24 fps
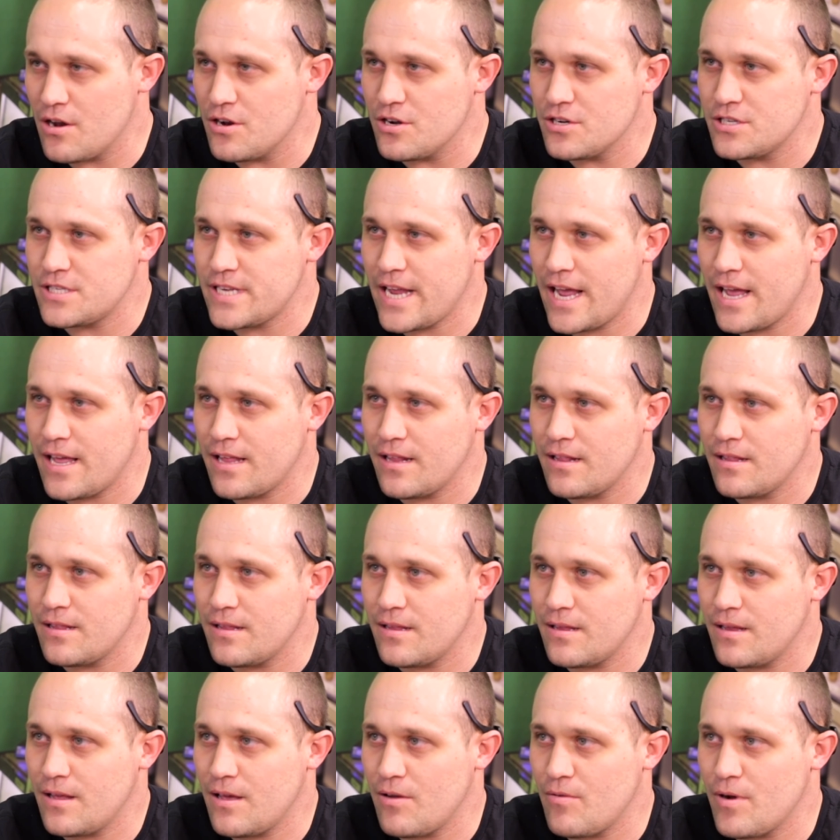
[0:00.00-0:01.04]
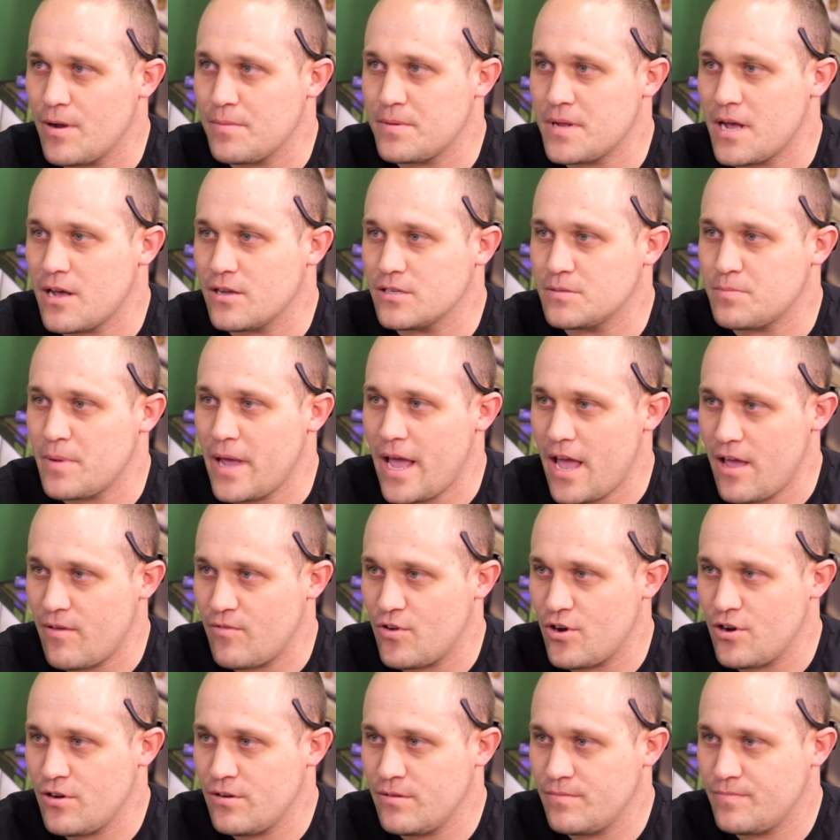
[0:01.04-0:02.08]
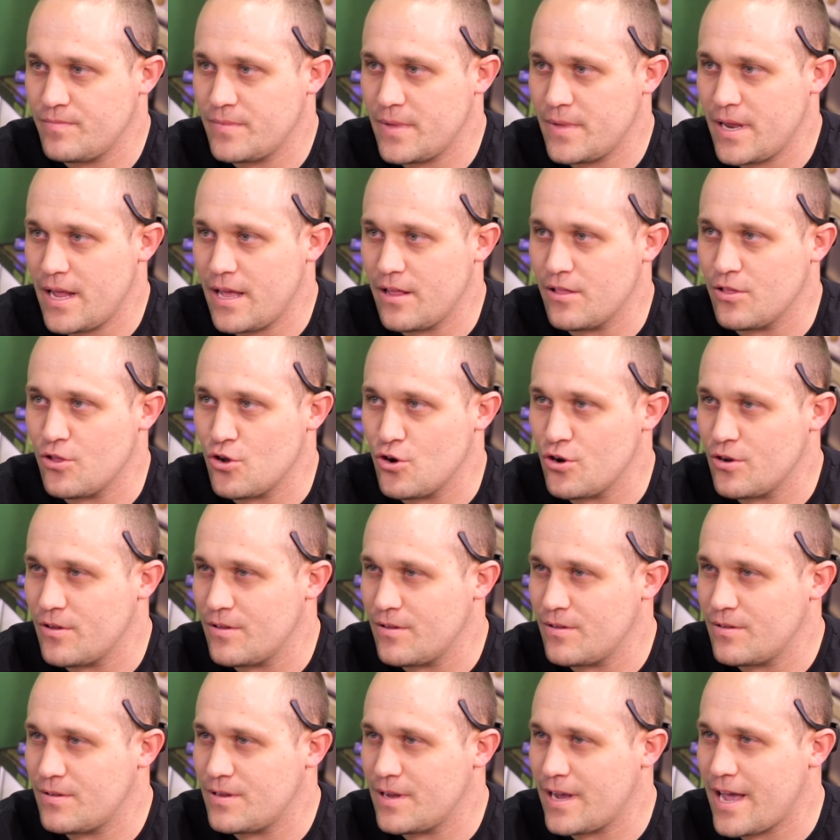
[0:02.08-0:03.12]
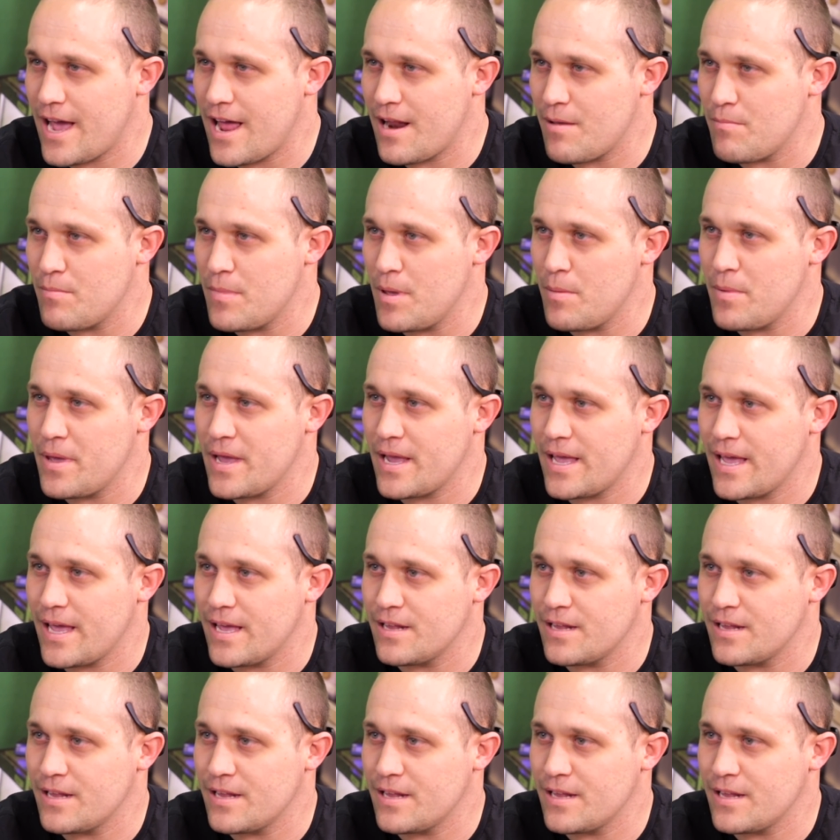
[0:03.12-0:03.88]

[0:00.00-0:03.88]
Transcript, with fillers: understand the reptile's behavior and learn to kind of mimic